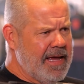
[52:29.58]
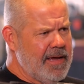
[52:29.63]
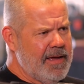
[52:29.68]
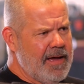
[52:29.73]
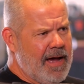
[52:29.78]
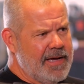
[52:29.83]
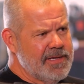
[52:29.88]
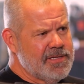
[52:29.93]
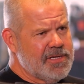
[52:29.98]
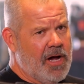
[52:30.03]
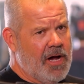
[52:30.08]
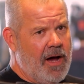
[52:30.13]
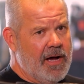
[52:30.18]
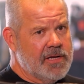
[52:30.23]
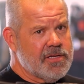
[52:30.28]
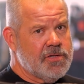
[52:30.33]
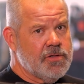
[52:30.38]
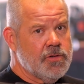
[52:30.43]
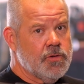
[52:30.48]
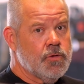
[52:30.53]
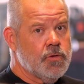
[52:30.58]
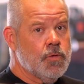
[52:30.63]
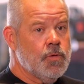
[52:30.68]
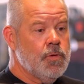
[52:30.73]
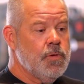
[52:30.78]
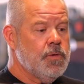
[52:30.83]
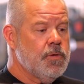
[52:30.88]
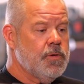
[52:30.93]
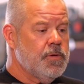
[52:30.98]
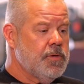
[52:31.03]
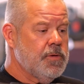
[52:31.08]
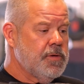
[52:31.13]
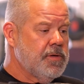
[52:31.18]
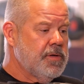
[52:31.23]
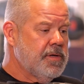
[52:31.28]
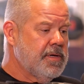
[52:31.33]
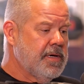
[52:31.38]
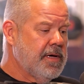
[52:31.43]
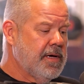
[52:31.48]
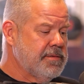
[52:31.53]
I talk to
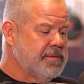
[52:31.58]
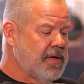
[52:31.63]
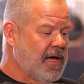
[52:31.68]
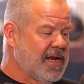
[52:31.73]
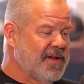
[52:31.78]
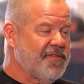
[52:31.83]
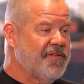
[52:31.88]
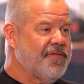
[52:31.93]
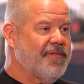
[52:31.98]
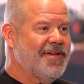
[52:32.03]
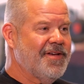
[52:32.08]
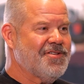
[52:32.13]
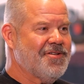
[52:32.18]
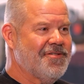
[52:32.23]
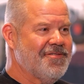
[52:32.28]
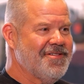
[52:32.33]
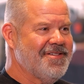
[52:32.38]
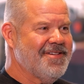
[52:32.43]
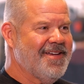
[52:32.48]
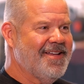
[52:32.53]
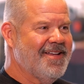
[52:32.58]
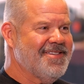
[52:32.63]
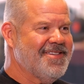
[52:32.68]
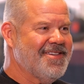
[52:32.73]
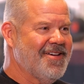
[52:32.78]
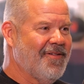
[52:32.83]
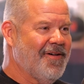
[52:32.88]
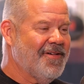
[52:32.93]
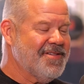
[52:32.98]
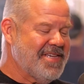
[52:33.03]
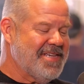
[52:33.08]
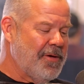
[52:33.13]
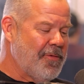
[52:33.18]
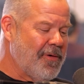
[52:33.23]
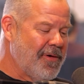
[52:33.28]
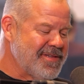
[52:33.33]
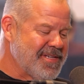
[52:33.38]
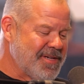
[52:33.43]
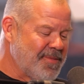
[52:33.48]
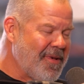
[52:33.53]
a lot of investors, and so I'll say,
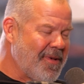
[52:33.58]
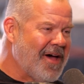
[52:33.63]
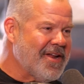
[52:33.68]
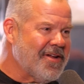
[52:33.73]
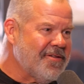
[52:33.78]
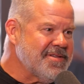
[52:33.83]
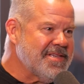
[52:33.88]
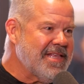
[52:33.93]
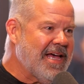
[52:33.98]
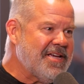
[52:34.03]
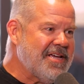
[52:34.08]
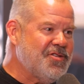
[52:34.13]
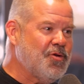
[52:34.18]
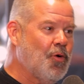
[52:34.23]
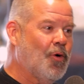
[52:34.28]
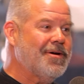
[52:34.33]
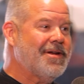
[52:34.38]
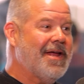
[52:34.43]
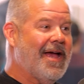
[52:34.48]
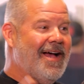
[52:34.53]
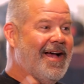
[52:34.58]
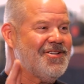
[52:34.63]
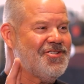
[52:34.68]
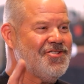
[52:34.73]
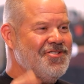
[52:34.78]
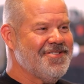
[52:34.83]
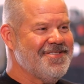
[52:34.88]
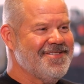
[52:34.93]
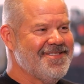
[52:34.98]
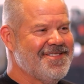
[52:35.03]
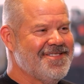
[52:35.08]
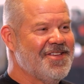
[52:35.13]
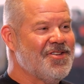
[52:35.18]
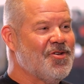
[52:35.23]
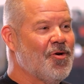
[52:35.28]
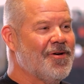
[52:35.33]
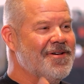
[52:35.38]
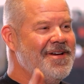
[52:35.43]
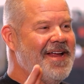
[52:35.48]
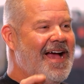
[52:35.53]
well, Zomato is like DoorDash. It's the
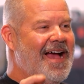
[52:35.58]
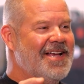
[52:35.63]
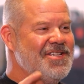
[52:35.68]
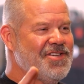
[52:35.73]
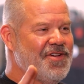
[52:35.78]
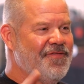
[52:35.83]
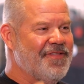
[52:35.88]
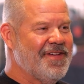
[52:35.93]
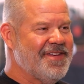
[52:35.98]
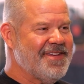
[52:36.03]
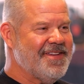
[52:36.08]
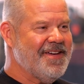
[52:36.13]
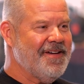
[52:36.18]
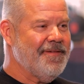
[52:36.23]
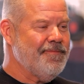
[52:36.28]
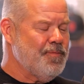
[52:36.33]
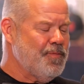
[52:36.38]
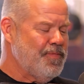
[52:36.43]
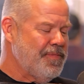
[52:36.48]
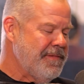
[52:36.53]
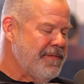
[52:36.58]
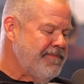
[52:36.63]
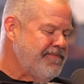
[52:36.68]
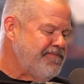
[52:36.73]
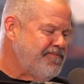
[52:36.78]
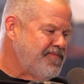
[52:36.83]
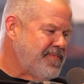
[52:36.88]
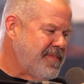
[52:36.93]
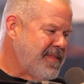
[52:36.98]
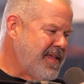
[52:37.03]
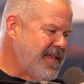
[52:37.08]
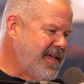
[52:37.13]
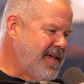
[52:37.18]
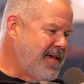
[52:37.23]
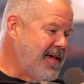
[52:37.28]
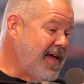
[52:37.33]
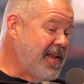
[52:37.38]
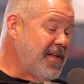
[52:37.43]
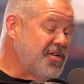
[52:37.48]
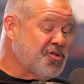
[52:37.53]
DoorDash of India,
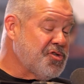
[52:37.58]
and it's